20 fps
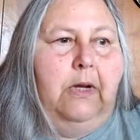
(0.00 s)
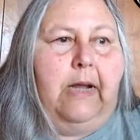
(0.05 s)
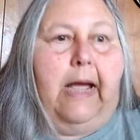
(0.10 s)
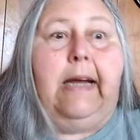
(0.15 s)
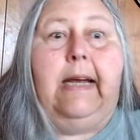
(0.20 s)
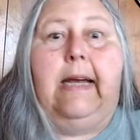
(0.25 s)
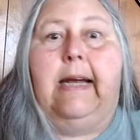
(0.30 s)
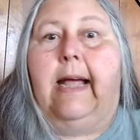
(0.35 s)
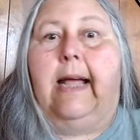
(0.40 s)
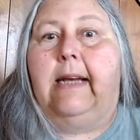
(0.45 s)

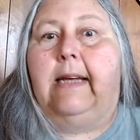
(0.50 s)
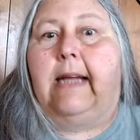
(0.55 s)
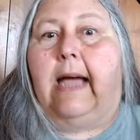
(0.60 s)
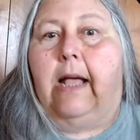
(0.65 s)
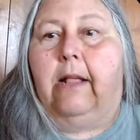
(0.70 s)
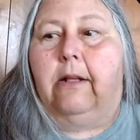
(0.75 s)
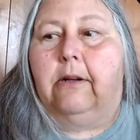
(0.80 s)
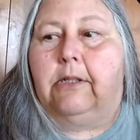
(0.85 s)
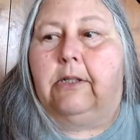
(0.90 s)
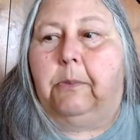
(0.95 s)

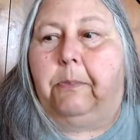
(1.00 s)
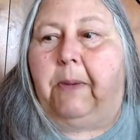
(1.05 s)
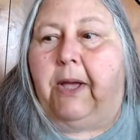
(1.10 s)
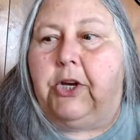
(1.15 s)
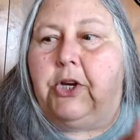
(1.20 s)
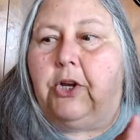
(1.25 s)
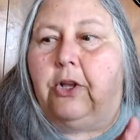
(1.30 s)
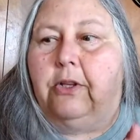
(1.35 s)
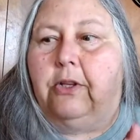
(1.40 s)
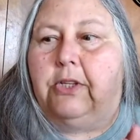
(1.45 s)
$99
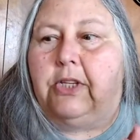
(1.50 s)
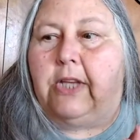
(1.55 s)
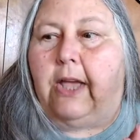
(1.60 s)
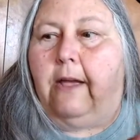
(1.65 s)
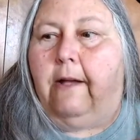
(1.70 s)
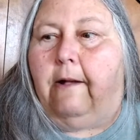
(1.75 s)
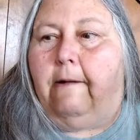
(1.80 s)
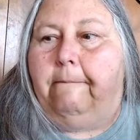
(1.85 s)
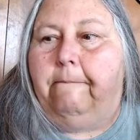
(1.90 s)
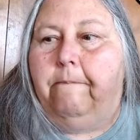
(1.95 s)
special
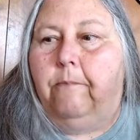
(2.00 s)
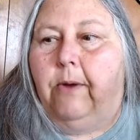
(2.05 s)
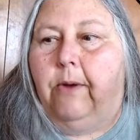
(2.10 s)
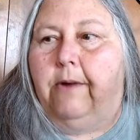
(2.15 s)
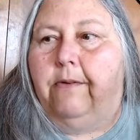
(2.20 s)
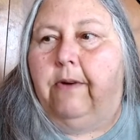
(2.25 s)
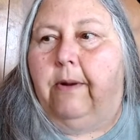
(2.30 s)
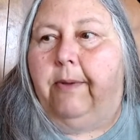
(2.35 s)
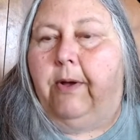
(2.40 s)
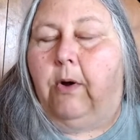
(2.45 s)
sale,
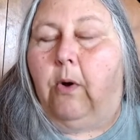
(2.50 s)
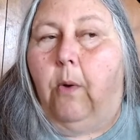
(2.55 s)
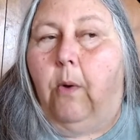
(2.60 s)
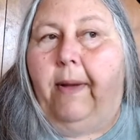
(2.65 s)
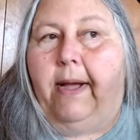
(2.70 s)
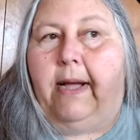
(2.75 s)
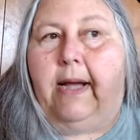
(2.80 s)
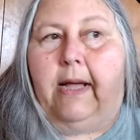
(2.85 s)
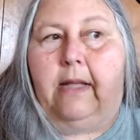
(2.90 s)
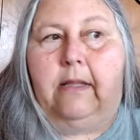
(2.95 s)
whatever. I'm like, oh
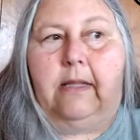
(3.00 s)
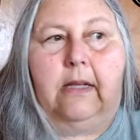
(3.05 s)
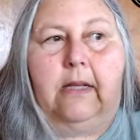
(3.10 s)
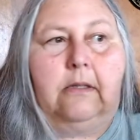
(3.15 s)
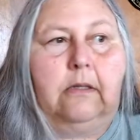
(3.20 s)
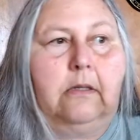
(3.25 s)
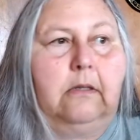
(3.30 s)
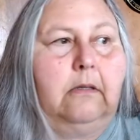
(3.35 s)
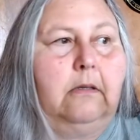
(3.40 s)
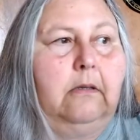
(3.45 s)
my god,
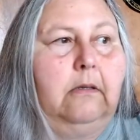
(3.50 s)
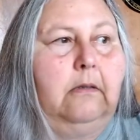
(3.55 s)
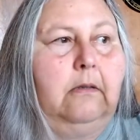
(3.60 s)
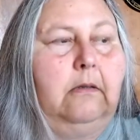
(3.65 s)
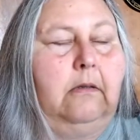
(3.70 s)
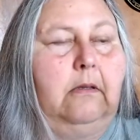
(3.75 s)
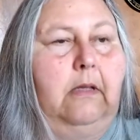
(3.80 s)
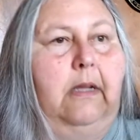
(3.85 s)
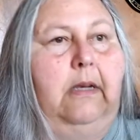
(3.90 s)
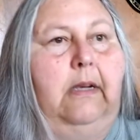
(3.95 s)
that's
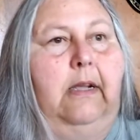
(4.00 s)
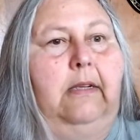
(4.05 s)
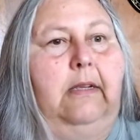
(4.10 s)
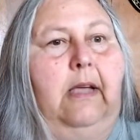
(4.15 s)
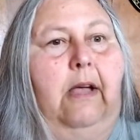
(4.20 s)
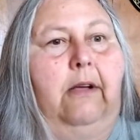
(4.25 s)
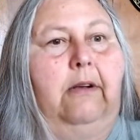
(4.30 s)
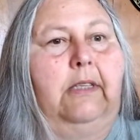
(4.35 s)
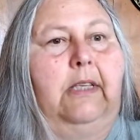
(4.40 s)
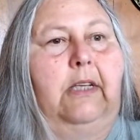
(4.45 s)
$99.
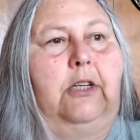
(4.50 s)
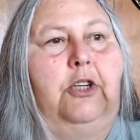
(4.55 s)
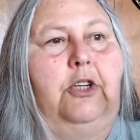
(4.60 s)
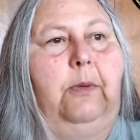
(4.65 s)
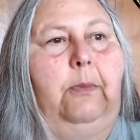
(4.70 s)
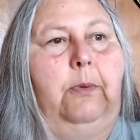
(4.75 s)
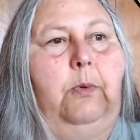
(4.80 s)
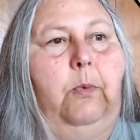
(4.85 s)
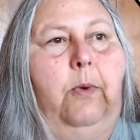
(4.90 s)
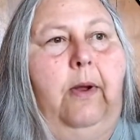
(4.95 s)
That's the
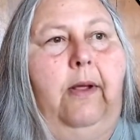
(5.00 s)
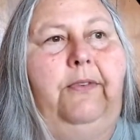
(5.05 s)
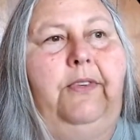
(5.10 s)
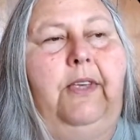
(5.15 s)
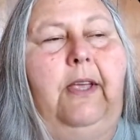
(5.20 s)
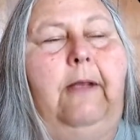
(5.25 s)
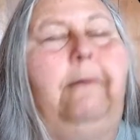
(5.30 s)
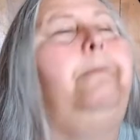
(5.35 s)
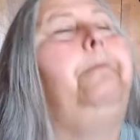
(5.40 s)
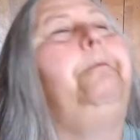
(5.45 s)
cheapest one I've
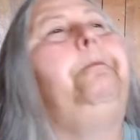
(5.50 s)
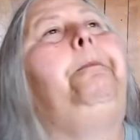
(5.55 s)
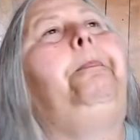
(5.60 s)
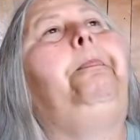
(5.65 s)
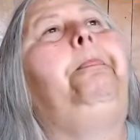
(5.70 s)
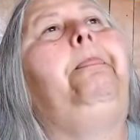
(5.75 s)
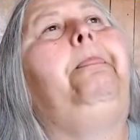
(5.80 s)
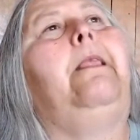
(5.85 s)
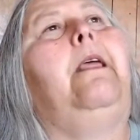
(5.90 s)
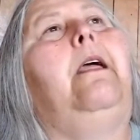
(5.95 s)
seen.
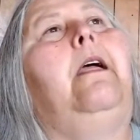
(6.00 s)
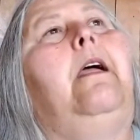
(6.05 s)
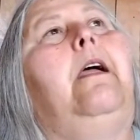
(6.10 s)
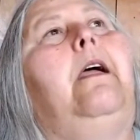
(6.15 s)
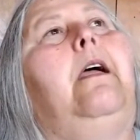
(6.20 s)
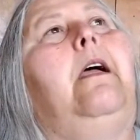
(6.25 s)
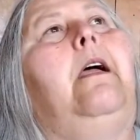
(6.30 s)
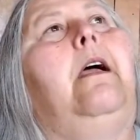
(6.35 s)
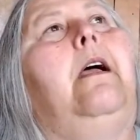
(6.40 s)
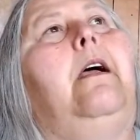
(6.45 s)

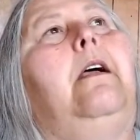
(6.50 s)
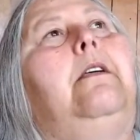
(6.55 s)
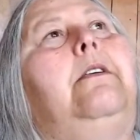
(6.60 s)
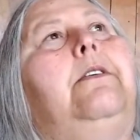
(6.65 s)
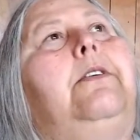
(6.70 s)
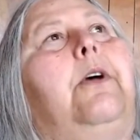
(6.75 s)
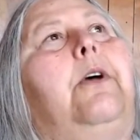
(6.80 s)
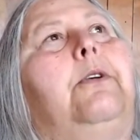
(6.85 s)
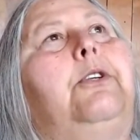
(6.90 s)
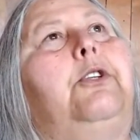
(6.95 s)

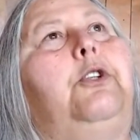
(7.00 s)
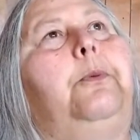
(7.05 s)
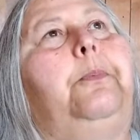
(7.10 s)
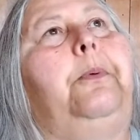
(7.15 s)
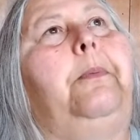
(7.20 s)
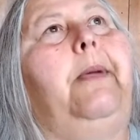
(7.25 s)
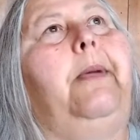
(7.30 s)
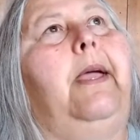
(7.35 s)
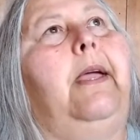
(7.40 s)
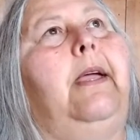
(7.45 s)
So
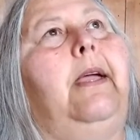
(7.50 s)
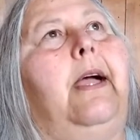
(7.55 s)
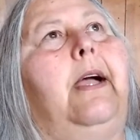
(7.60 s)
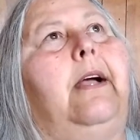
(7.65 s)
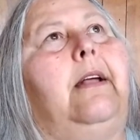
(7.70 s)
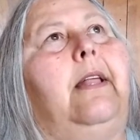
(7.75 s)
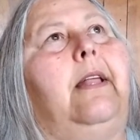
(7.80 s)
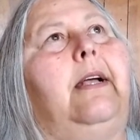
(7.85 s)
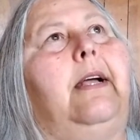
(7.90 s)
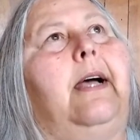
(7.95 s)
stupid me, I
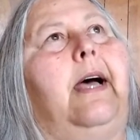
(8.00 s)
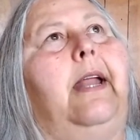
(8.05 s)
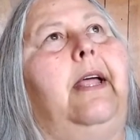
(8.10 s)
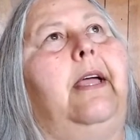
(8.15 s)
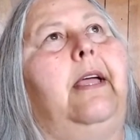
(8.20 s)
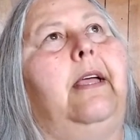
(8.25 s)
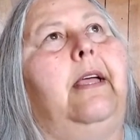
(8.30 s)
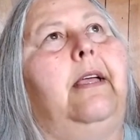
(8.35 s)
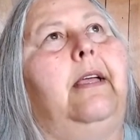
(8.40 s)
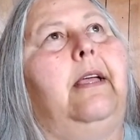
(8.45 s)
click on
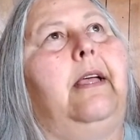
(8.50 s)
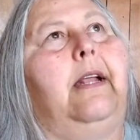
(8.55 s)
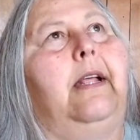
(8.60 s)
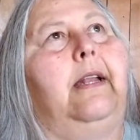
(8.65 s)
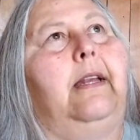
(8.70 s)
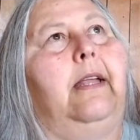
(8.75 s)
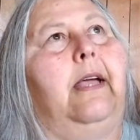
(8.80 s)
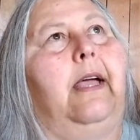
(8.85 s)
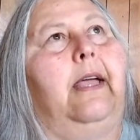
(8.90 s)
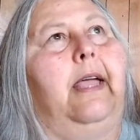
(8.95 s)
it, and
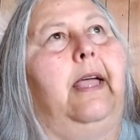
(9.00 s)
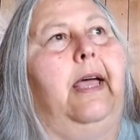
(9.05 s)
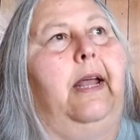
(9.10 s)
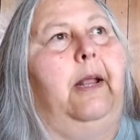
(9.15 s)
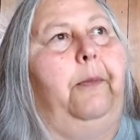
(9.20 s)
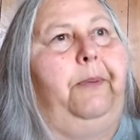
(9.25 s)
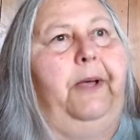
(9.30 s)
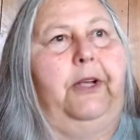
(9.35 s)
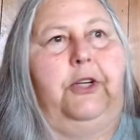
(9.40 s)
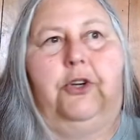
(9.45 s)
it, it had
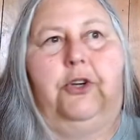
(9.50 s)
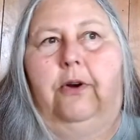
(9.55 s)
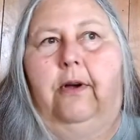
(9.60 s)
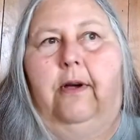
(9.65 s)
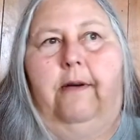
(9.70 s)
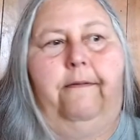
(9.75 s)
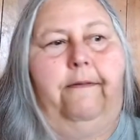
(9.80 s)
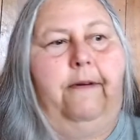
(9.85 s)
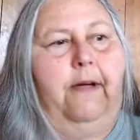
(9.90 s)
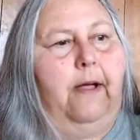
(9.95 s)
a picture
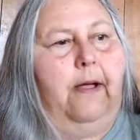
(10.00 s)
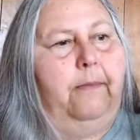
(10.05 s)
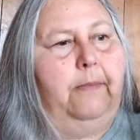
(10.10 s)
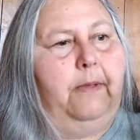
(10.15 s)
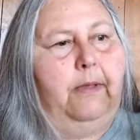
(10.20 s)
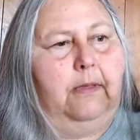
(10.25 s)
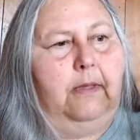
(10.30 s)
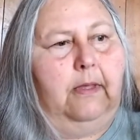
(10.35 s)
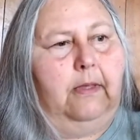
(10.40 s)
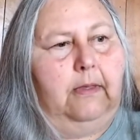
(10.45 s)
of um,
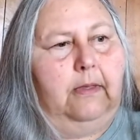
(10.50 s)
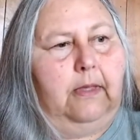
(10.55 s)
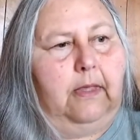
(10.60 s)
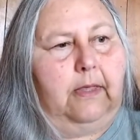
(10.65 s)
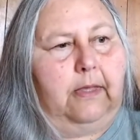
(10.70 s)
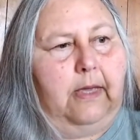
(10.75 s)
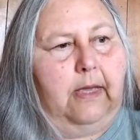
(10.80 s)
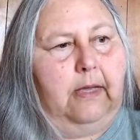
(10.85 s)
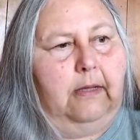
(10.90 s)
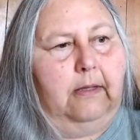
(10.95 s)
the
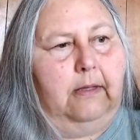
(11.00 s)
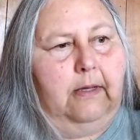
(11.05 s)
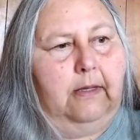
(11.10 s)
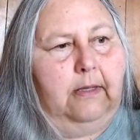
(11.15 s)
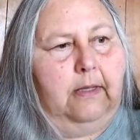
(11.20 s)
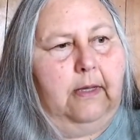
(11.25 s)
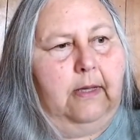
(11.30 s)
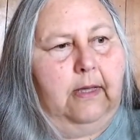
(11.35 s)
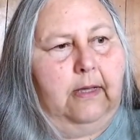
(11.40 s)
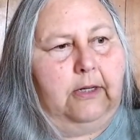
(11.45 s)
thing, the,
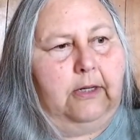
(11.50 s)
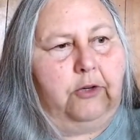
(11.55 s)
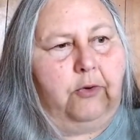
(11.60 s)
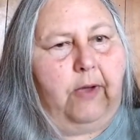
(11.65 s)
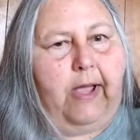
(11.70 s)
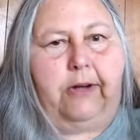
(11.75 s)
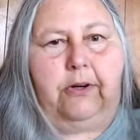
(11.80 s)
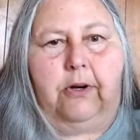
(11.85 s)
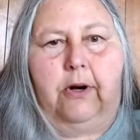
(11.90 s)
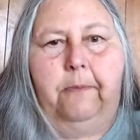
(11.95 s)
the
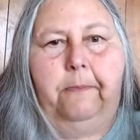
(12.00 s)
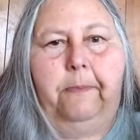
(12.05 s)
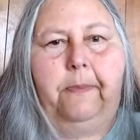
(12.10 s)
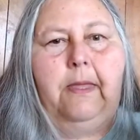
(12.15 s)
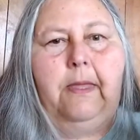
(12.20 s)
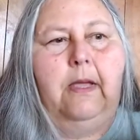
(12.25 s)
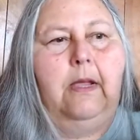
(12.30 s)
extractor.